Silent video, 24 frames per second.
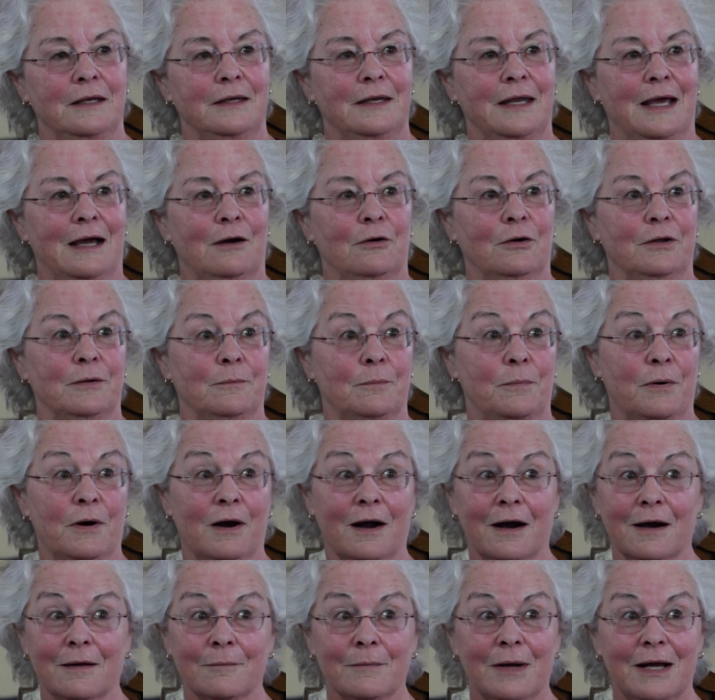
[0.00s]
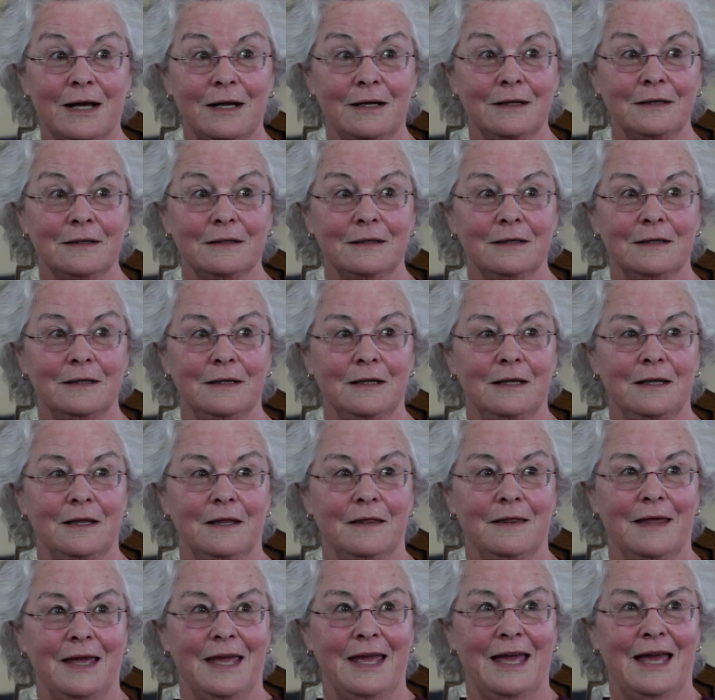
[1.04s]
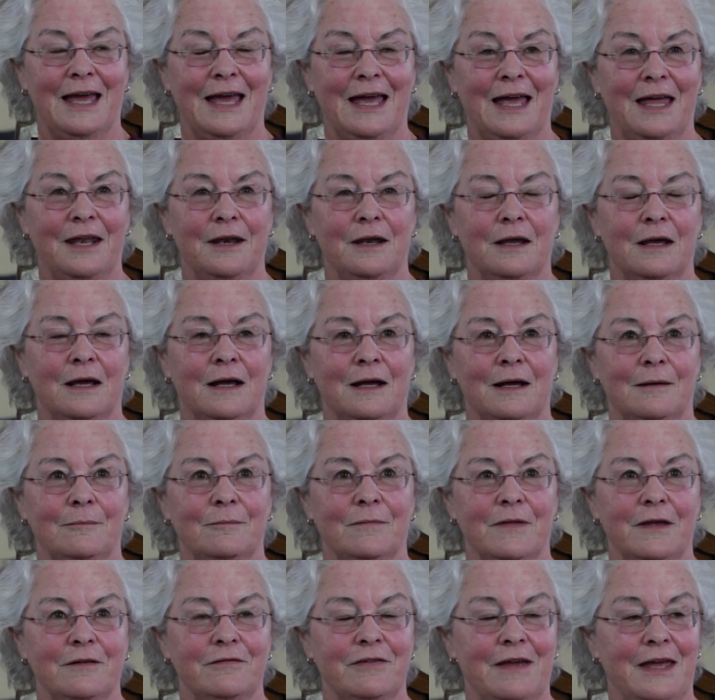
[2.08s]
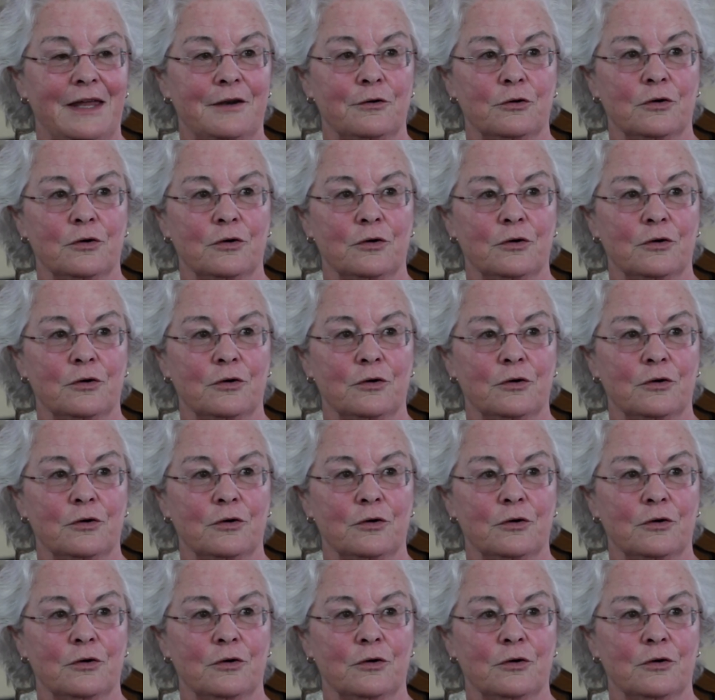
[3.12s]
Now in Parma, they've had